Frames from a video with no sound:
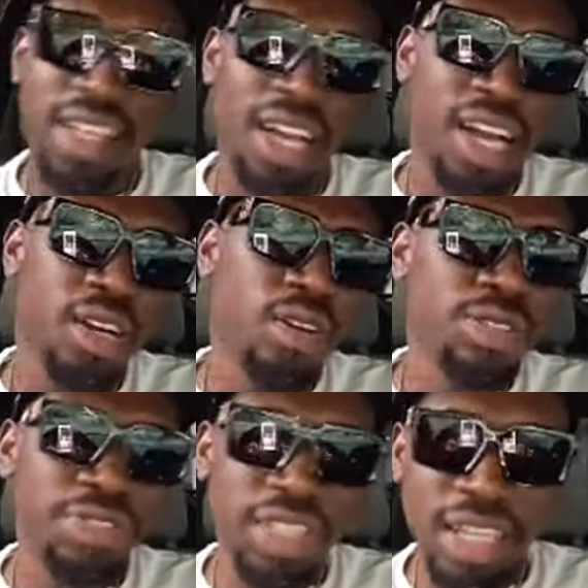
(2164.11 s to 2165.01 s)
Her
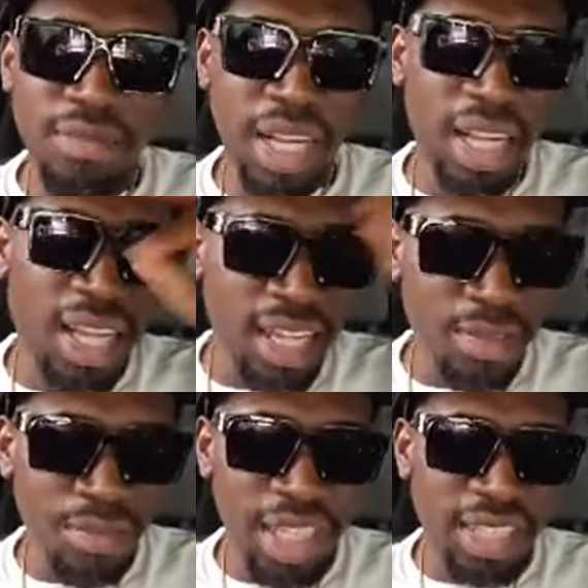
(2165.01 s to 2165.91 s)
outfit them clout the
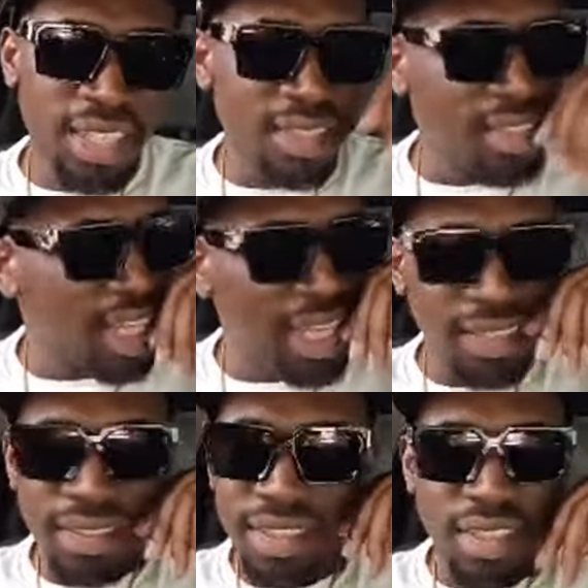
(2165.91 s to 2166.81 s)
place yesterday and